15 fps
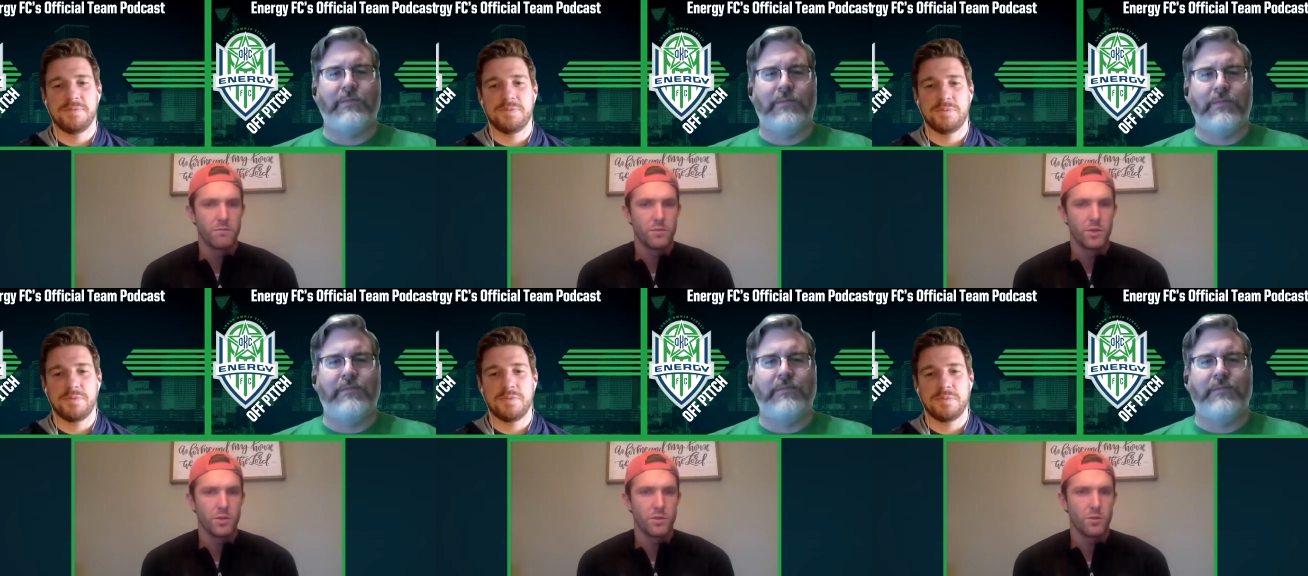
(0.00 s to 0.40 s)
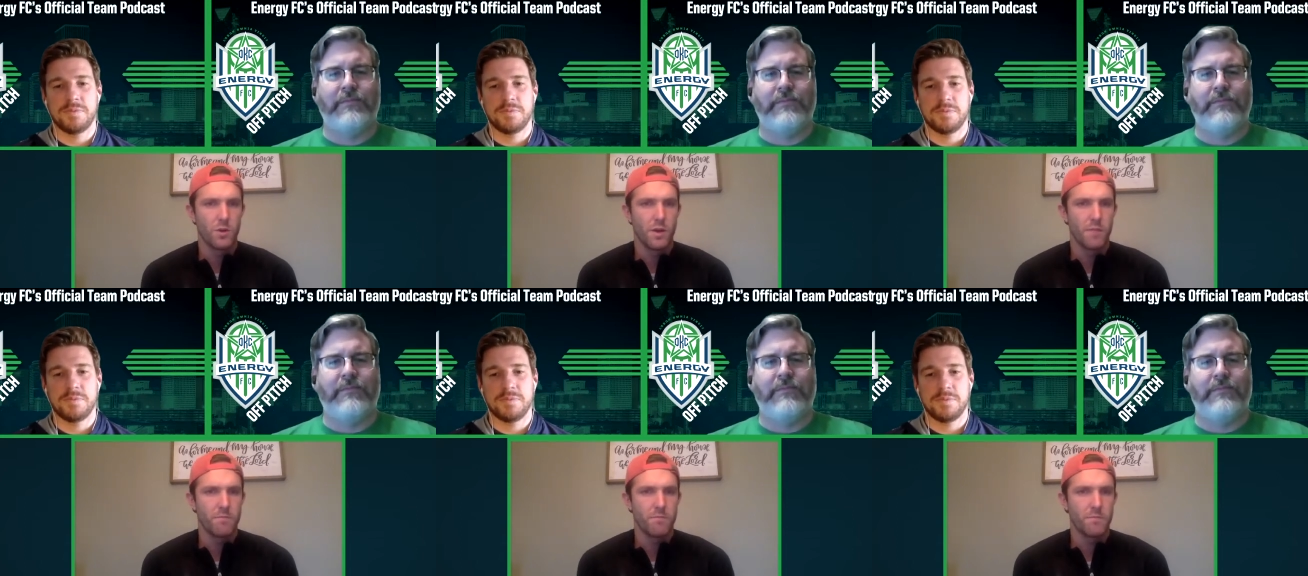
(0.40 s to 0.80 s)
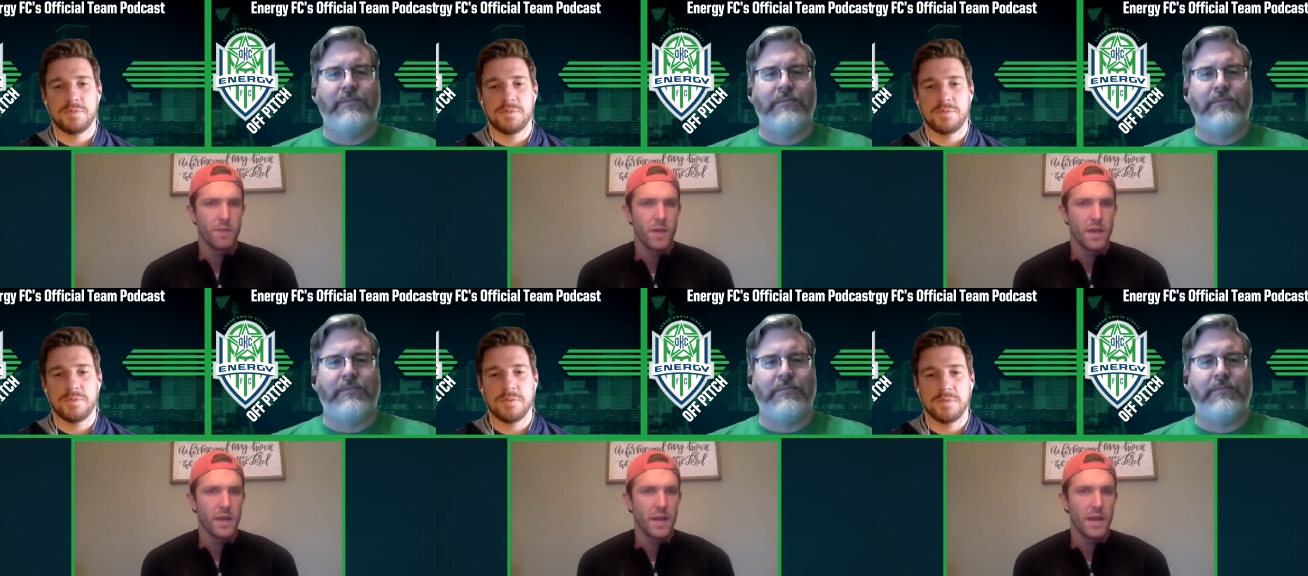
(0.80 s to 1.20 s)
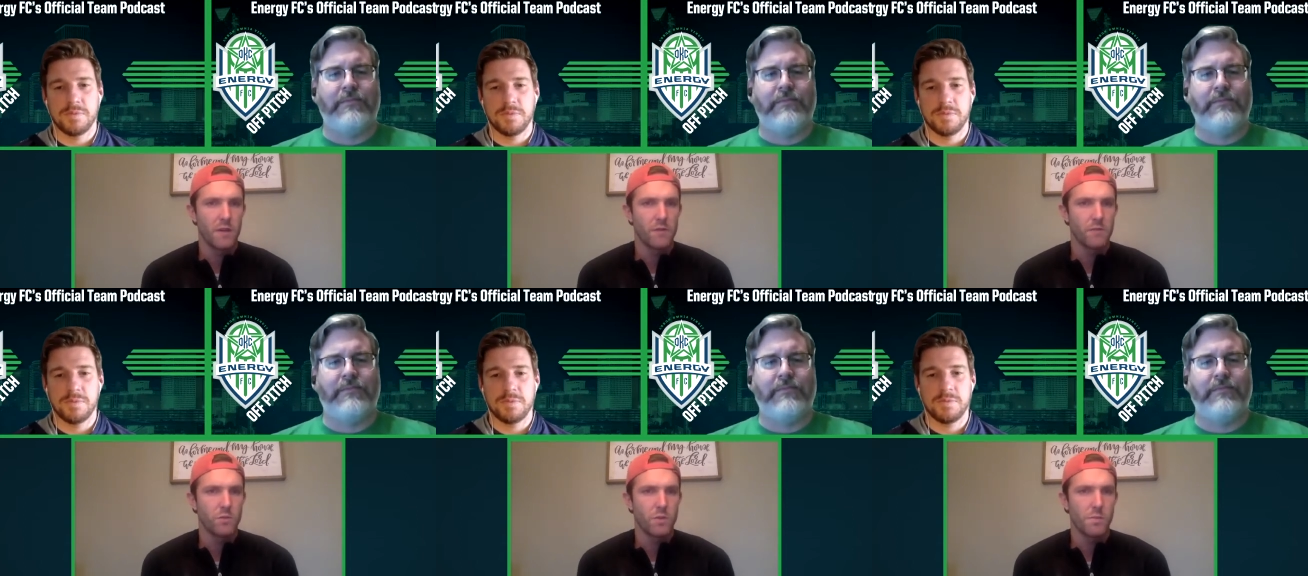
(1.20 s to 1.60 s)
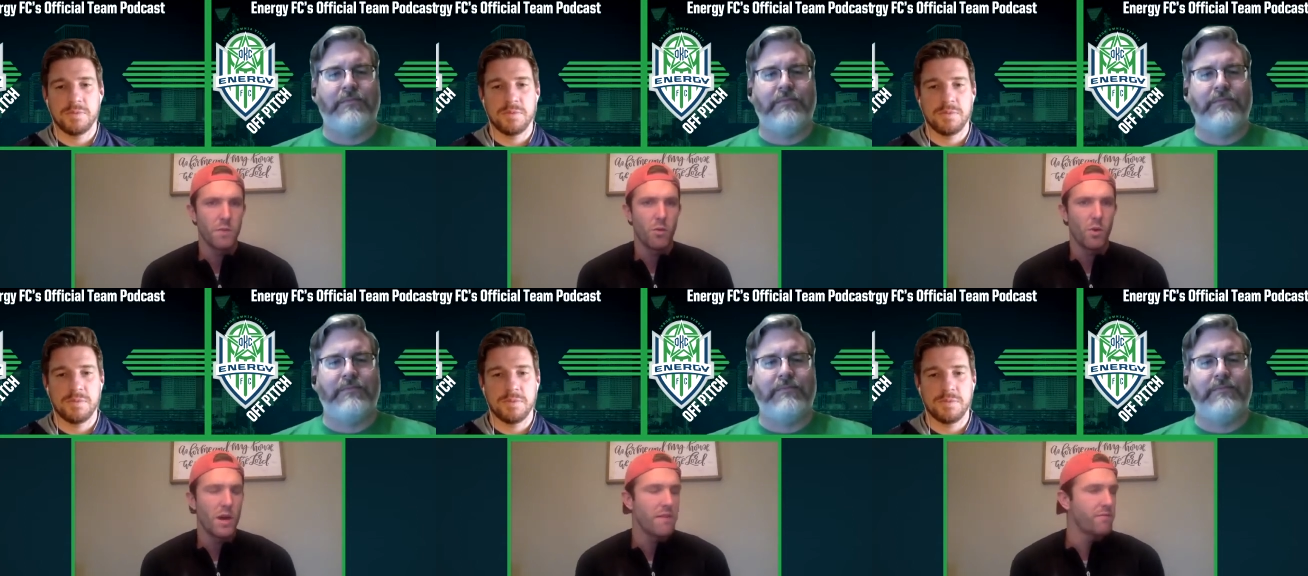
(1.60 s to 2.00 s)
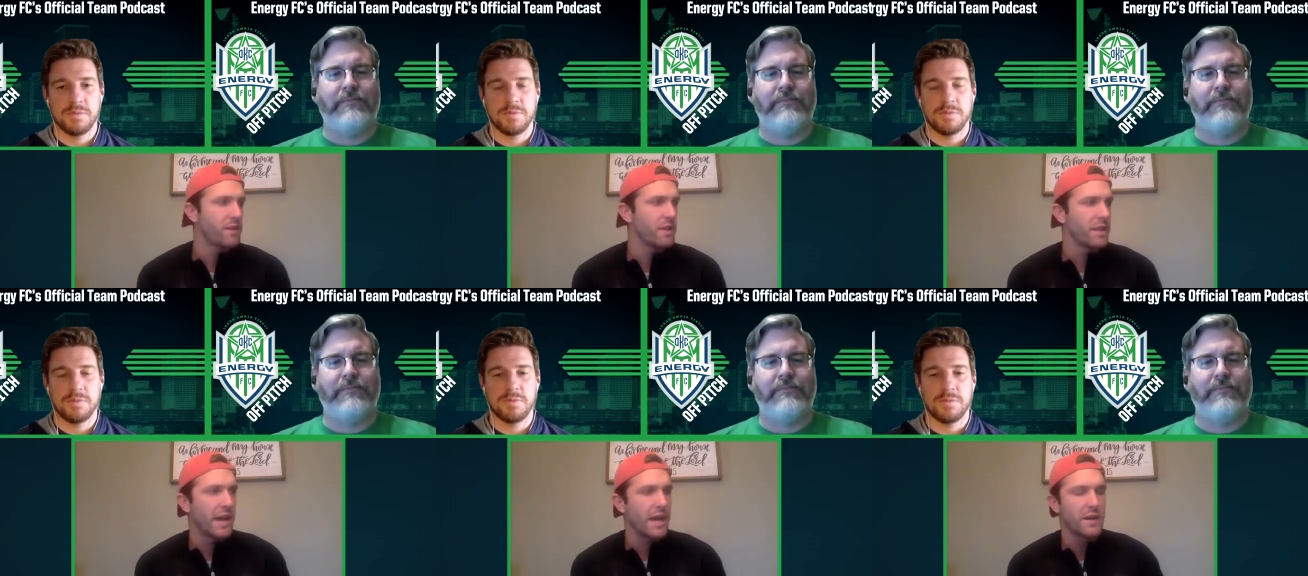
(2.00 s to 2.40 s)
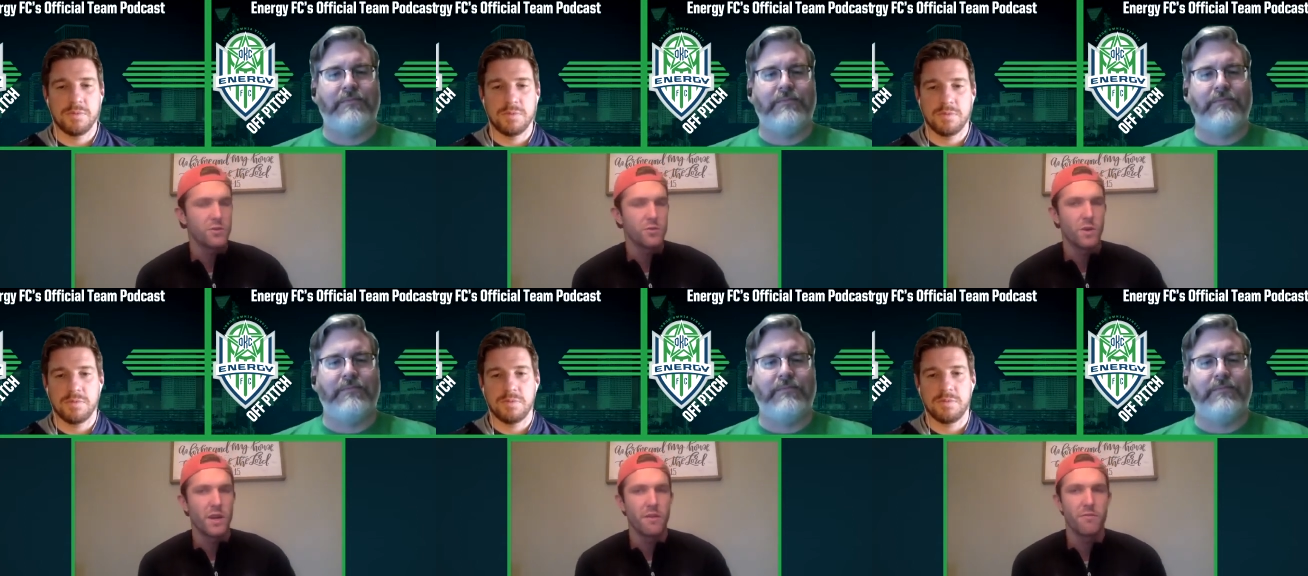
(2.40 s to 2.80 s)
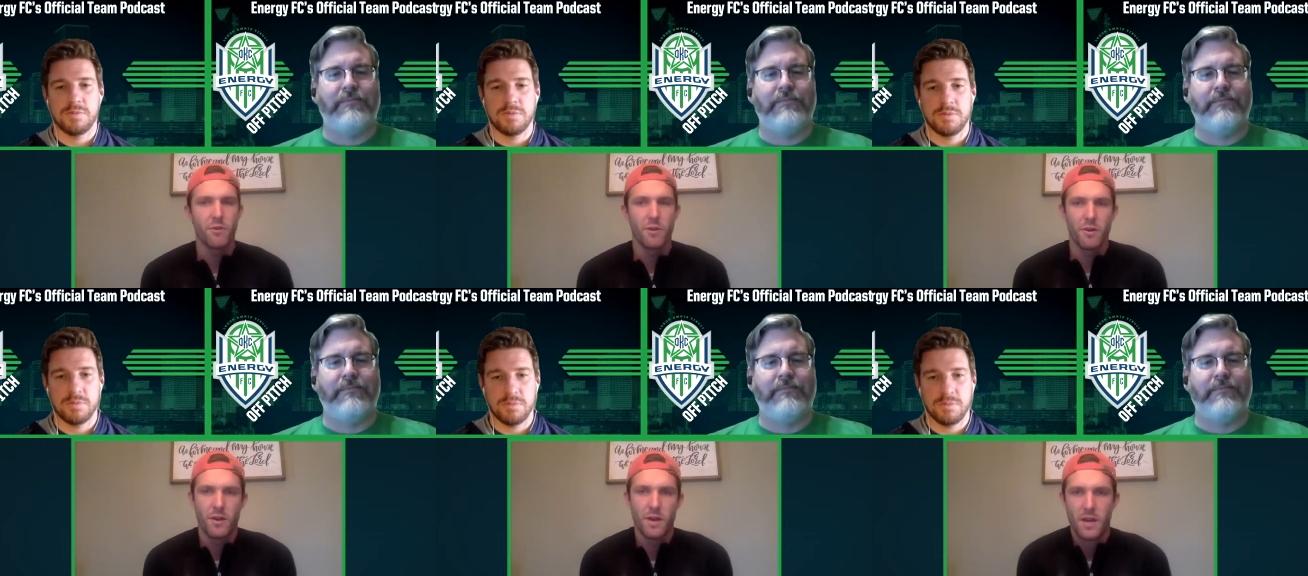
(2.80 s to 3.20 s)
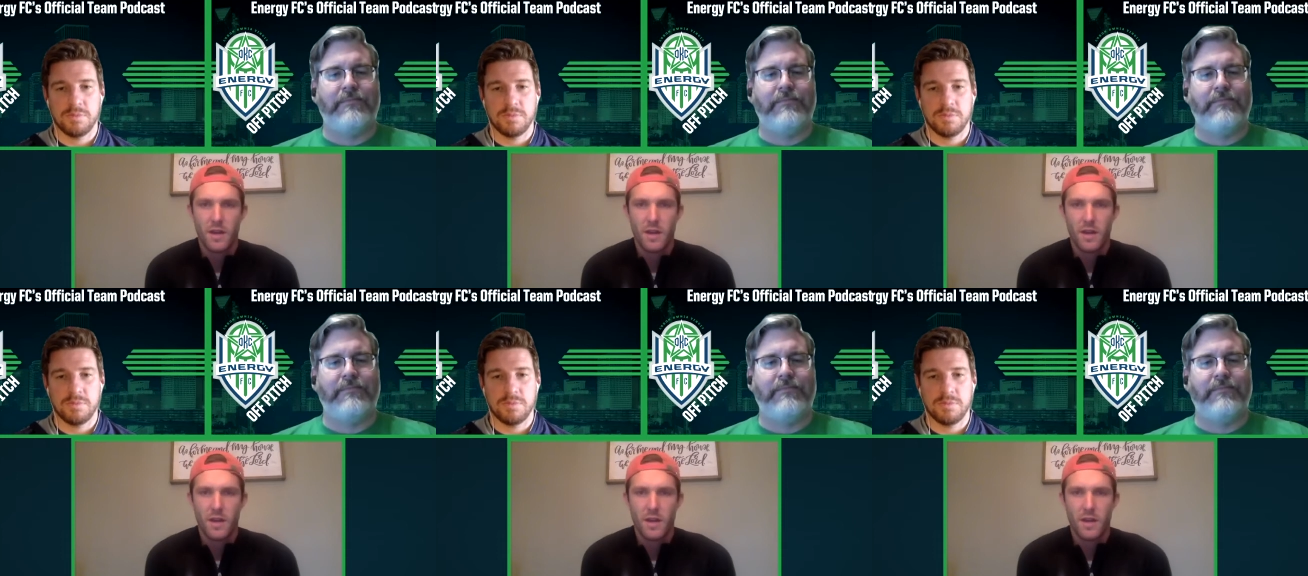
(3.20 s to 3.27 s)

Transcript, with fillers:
Speaker 1: just sort of hanging out with my wife, getting the house ready for